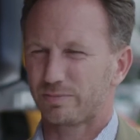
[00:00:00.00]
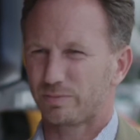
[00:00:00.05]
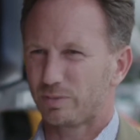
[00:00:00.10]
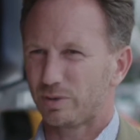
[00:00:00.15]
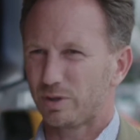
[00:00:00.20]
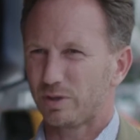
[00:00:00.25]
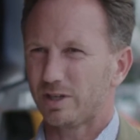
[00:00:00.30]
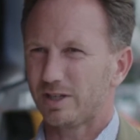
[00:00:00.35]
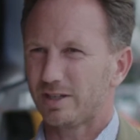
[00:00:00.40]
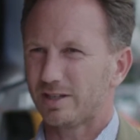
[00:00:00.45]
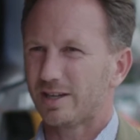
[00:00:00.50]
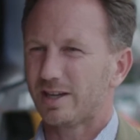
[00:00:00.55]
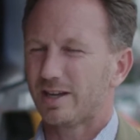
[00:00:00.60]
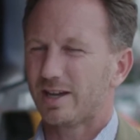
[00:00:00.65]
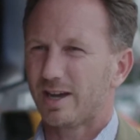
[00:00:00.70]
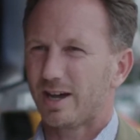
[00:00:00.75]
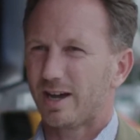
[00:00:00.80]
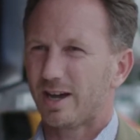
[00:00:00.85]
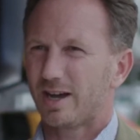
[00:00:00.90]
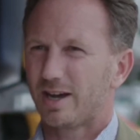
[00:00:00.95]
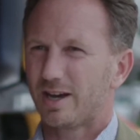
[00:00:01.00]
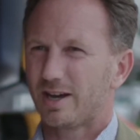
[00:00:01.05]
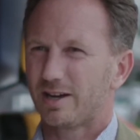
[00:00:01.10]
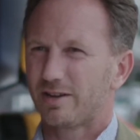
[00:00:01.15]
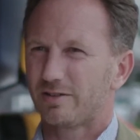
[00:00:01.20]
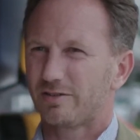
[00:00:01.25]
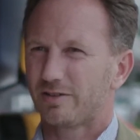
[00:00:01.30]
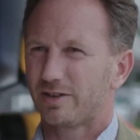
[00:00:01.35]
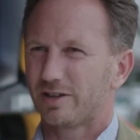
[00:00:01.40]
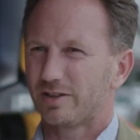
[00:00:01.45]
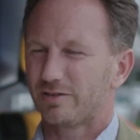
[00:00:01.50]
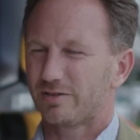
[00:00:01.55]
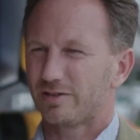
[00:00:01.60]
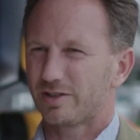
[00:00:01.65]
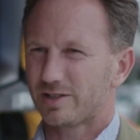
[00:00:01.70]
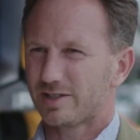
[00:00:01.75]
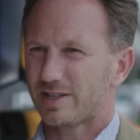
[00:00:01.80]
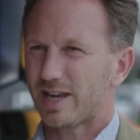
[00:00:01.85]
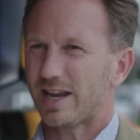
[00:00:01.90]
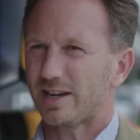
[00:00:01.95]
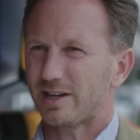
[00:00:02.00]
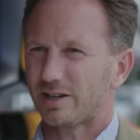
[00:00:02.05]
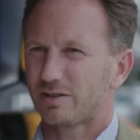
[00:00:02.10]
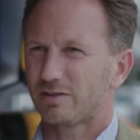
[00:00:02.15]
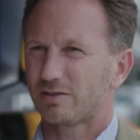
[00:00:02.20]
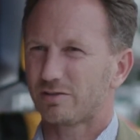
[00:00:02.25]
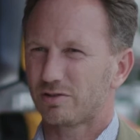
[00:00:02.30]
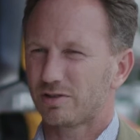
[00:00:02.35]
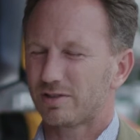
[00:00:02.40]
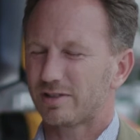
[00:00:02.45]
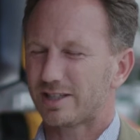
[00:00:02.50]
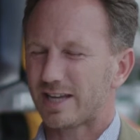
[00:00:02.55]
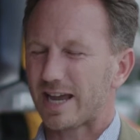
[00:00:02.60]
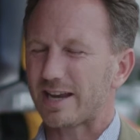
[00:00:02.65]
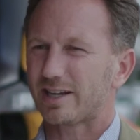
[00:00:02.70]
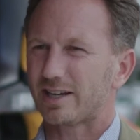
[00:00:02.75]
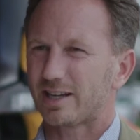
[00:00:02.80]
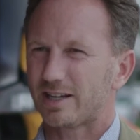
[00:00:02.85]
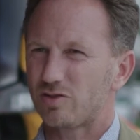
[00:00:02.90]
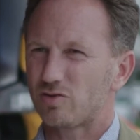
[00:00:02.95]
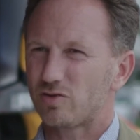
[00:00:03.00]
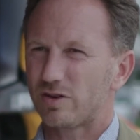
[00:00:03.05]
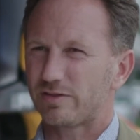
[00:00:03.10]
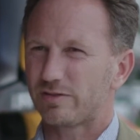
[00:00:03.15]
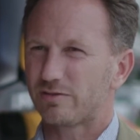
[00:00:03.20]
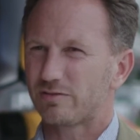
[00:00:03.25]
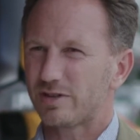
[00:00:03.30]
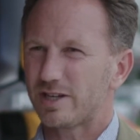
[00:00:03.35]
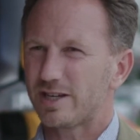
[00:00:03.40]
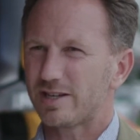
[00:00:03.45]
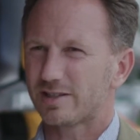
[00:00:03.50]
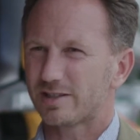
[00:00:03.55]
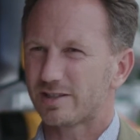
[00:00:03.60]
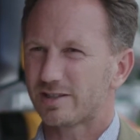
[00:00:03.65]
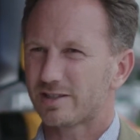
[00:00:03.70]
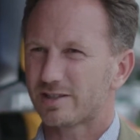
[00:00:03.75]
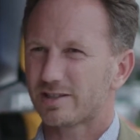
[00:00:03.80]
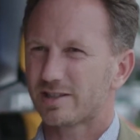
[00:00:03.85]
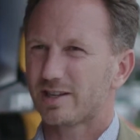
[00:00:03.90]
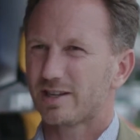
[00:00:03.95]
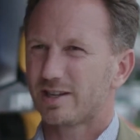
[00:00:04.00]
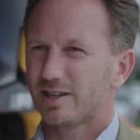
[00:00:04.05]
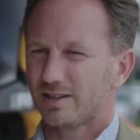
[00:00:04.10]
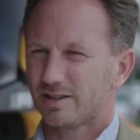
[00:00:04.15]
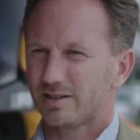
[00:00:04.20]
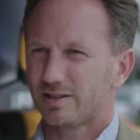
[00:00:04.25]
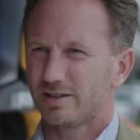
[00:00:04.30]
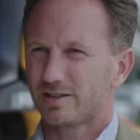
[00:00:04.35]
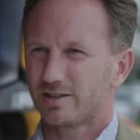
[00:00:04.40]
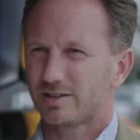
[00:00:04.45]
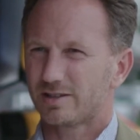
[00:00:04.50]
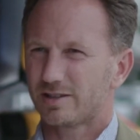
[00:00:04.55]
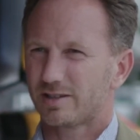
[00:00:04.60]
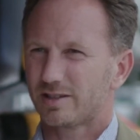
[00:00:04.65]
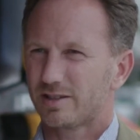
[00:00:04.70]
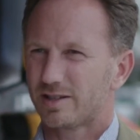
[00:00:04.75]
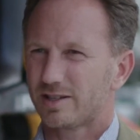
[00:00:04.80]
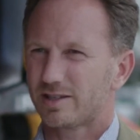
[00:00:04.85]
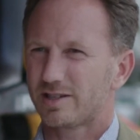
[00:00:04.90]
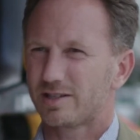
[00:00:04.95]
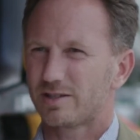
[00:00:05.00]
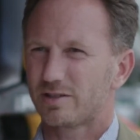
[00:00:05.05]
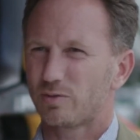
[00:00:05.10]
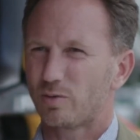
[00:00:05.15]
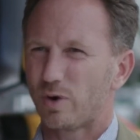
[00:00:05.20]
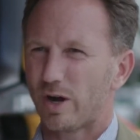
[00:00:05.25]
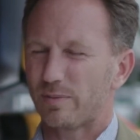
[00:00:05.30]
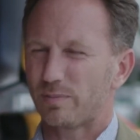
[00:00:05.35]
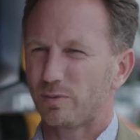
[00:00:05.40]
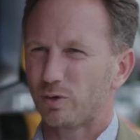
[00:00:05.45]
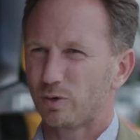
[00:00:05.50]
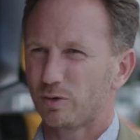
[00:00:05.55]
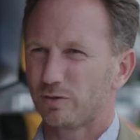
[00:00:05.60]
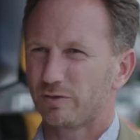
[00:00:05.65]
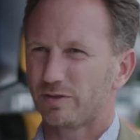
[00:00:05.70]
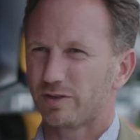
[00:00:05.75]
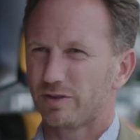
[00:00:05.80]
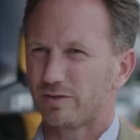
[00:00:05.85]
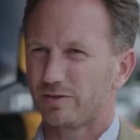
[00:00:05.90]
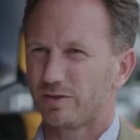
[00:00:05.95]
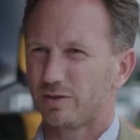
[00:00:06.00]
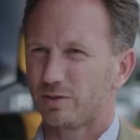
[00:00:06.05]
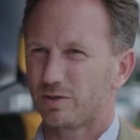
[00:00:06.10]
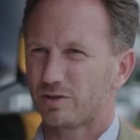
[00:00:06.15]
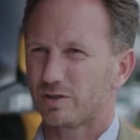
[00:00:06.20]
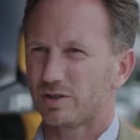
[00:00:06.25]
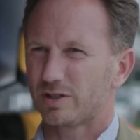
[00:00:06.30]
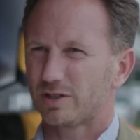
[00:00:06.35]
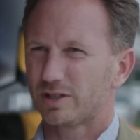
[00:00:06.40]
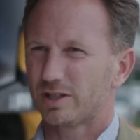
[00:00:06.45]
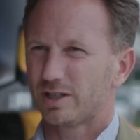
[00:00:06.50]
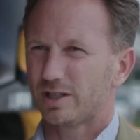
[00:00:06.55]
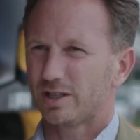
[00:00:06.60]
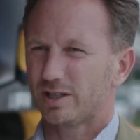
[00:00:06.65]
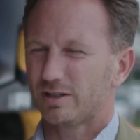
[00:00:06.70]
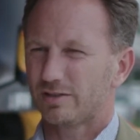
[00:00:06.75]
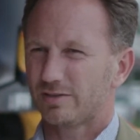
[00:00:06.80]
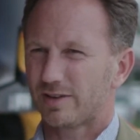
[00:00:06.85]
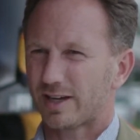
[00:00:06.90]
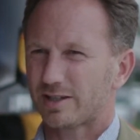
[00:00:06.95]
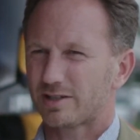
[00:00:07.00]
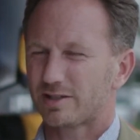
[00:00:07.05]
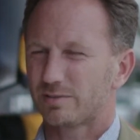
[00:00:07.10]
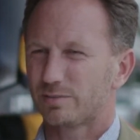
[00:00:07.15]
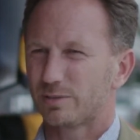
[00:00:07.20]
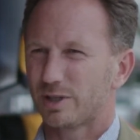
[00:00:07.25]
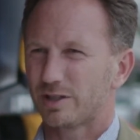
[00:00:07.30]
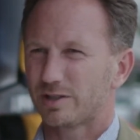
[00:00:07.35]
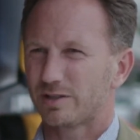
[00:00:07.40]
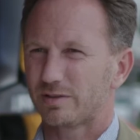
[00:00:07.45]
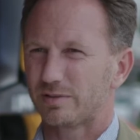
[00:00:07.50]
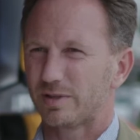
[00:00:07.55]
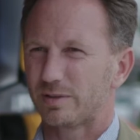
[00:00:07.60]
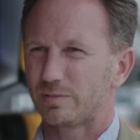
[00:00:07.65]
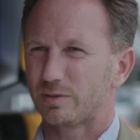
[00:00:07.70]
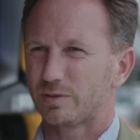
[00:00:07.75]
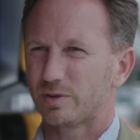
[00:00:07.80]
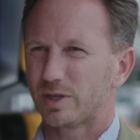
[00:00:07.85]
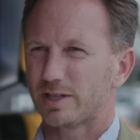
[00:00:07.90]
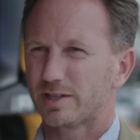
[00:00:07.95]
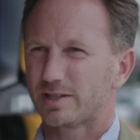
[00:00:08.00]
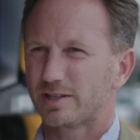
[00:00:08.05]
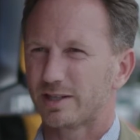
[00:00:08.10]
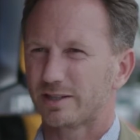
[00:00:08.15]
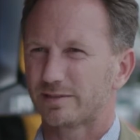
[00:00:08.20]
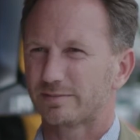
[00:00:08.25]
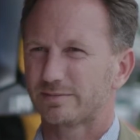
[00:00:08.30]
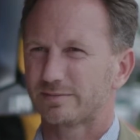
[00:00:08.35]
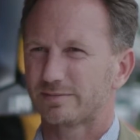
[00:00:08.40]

purely for technically driven reasons that this is the right move for the future of Aston Martin Red Bull Racing.